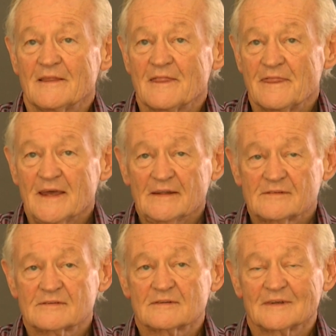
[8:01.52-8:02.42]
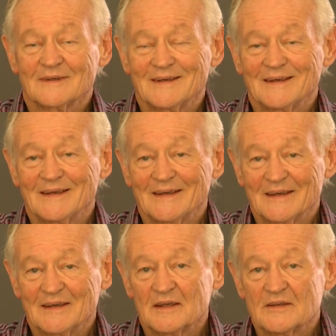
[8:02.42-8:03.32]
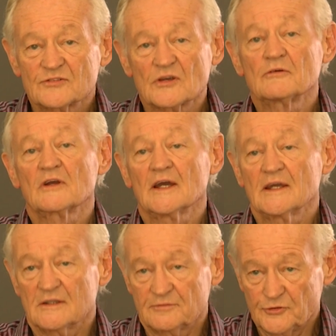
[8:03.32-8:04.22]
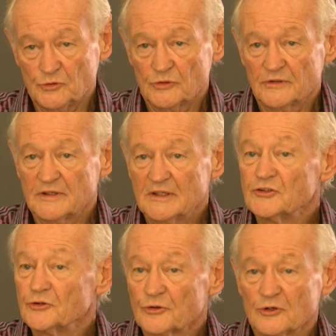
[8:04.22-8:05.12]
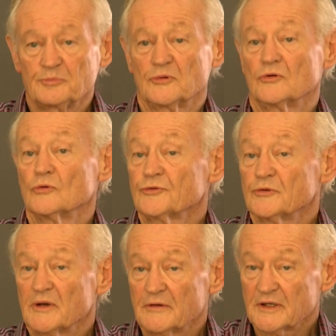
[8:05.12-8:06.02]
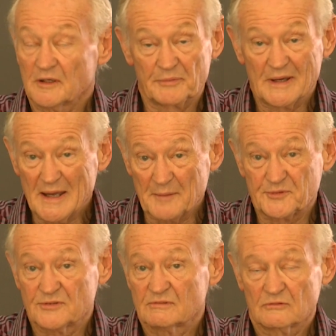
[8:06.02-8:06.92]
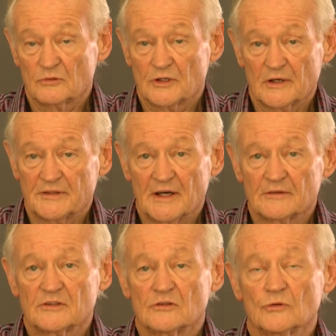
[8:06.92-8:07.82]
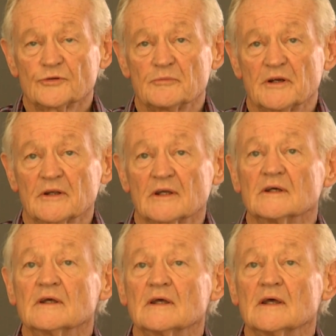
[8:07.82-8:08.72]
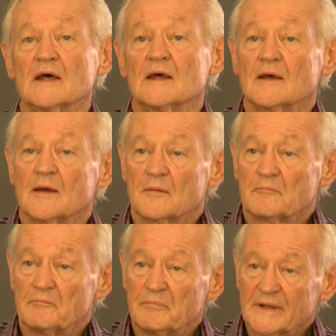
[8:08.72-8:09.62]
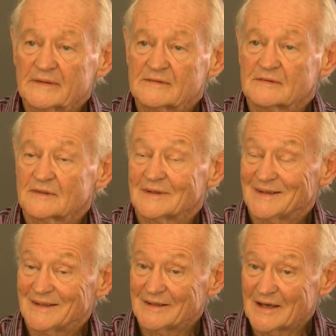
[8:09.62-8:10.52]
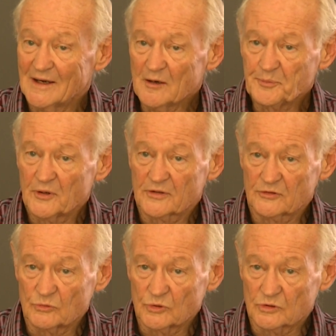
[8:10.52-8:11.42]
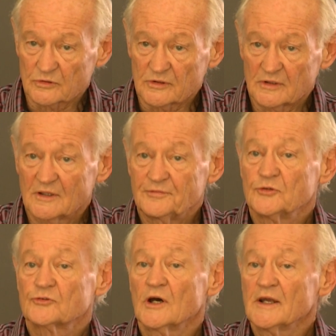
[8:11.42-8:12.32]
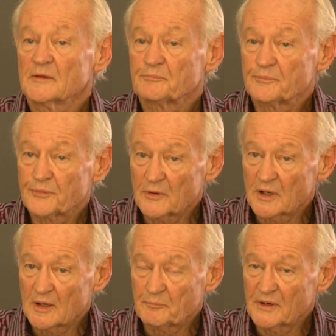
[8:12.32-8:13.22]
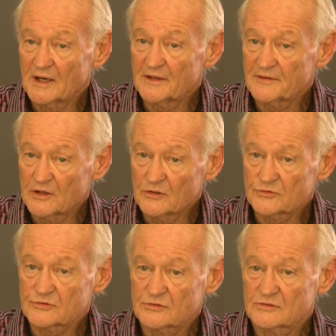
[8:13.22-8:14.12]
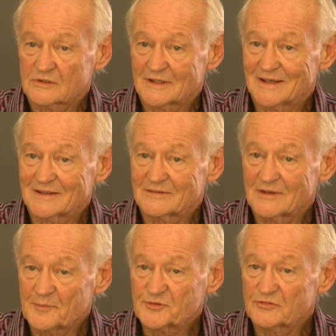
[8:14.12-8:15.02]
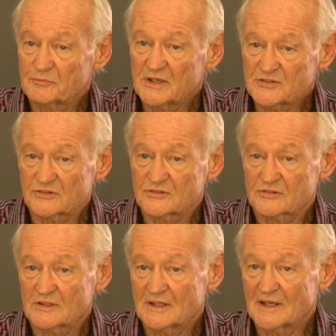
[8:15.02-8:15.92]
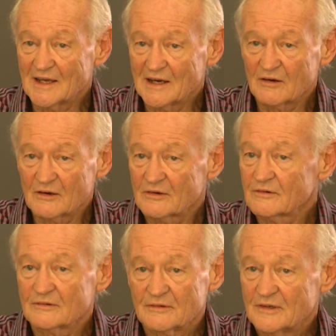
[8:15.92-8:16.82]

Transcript: That is okay if you were in Europe or North America, perhaps, although I doubt in North America. But in our part of the world, if you try and apply those types of measures in our